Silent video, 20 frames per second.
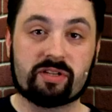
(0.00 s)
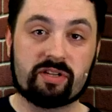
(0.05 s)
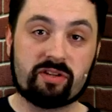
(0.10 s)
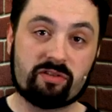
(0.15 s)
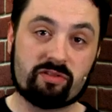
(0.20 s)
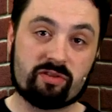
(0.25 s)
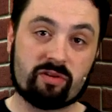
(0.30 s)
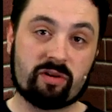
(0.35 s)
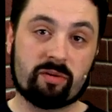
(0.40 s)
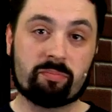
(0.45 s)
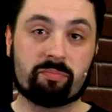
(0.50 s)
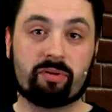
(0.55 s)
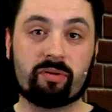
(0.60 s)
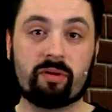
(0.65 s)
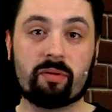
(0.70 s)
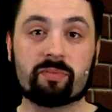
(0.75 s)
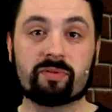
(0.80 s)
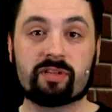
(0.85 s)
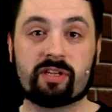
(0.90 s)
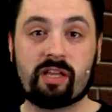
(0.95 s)
just you sort of
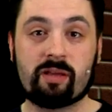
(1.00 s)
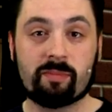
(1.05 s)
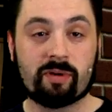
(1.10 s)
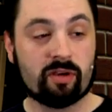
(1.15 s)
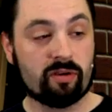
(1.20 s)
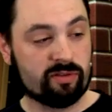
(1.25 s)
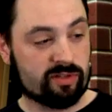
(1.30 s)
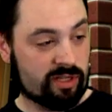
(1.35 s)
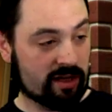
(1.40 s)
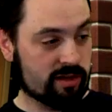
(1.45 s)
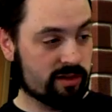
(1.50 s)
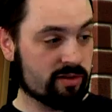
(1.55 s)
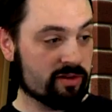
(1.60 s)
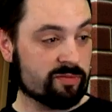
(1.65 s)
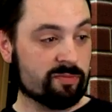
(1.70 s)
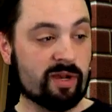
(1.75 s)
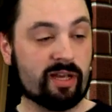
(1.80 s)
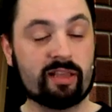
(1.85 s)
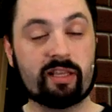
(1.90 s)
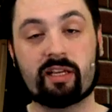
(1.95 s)
boot up Steam and go, see,
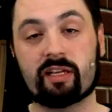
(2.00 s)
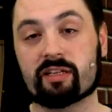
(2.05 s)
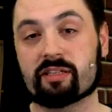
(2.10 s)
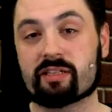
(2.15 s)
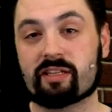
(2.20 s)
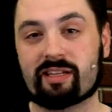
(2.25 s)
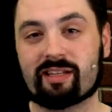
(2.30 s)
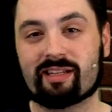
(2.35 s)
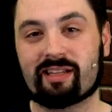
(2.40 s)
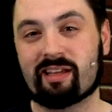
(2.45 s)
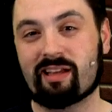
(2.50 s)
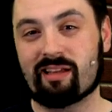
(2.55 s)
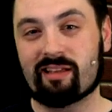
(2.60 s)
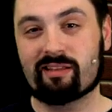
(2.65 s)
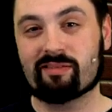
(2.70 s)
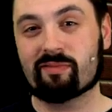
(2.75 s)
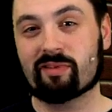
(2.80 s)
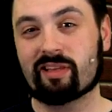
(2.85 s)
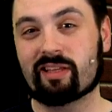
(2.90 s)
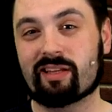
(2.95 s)
there's my list. And yeah,
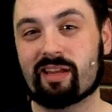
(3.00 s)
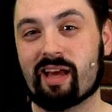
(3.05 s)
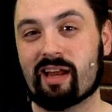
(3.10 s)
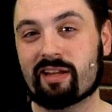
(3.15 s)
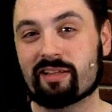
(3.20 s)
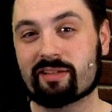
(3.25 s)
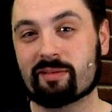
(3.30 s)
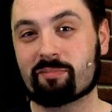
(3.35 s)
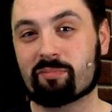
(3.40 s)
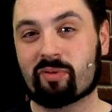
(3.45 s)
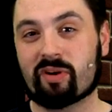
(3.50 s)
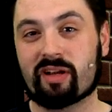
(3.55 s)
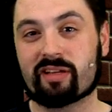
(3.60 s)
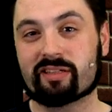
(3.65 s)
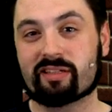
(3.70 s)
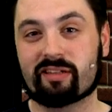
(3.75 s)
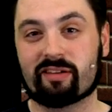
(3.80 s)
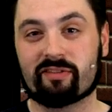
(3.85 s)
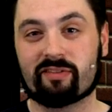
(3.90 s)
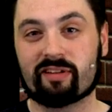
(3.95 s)
it's not as
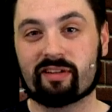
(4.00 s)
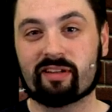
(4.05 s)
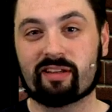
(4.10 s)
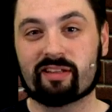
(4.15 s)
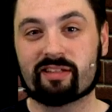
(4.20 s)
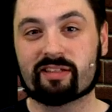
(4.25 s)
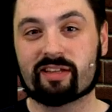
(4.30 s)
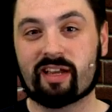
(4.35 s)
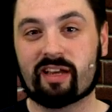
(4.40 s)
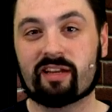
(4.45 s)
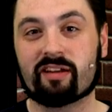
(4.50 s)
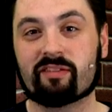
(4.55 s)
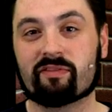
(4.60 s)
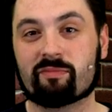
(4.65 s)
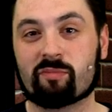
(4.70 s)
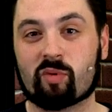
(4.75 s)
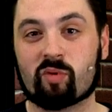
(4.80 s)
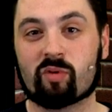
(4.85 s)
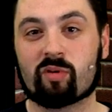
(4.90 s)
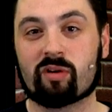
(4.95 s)
impressive, and it's kind
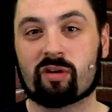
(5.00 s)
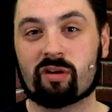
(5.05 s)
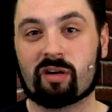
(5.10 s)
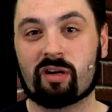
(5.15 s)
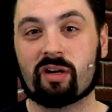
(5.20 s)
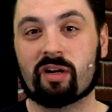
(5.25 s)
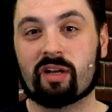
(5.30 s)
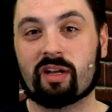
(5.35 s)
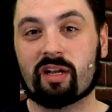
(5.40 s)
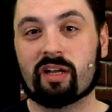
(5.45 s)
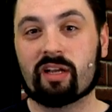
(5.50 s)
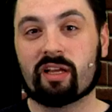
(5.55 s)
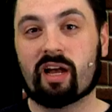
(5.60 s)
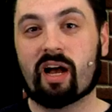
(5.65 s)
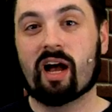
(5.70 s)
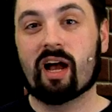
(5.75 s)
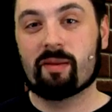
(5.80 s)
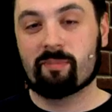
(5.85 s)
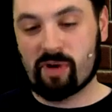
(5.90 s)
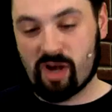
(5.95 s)
of more,
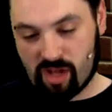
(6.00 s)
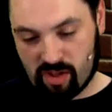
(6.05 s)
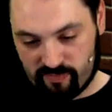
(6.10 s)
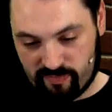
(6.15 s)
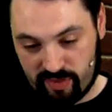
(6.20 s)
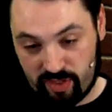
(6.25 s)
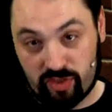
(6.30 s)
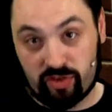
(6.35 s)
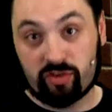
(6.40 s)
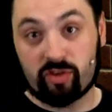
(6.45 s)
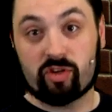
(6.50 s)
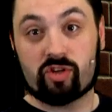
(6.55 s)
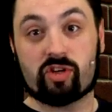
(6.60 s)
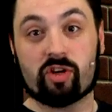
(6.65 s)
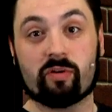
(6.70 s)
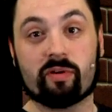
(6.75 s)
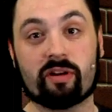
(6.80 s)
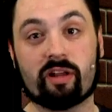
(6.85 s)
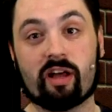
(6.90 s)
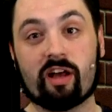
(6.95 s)
I'm obviously
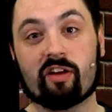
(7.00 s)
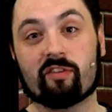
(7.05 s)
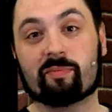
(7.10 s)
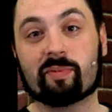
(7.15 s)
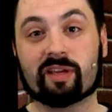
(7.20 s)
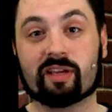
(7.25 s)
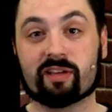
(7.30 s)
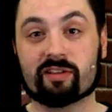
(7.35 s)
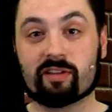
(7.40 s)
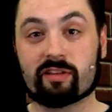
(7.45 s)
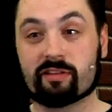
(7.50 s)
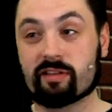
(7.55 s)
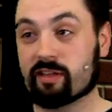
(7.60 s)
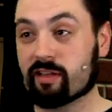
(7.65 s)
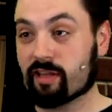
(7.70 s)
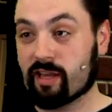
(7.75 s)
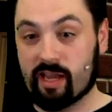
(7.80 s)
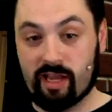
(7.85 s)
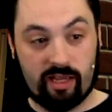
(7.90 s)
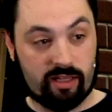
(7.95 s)
showing off because it's
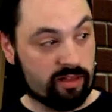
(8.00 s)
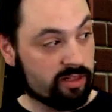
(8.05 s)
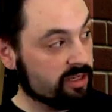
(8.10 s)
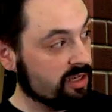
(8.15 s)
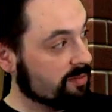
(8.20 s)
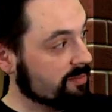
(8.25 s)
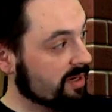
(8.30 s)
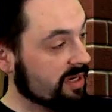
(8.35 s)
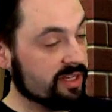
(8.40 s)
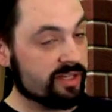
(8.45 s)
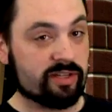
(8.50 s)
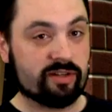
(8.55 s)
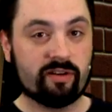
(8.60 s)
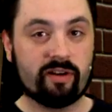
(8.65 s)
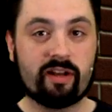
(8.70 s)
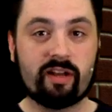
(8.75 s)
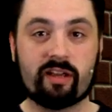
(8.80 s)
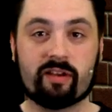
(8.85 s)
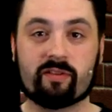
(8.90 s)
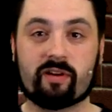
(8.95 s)
like, hey, look at my
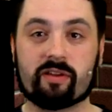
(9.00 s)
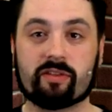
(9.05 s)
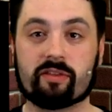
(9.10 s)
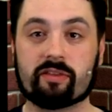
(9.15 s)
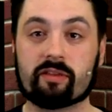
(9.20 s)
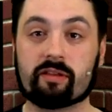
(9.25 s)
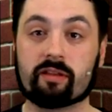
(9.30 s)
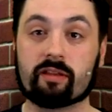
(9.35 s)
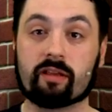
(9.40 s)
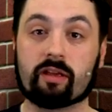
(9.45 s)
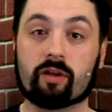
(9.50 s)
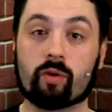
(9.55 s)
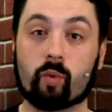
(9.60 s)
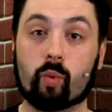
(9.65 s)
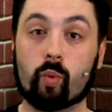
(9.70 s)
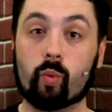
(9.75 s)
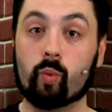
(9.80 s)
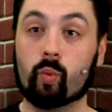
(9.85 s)
screen, rather than like,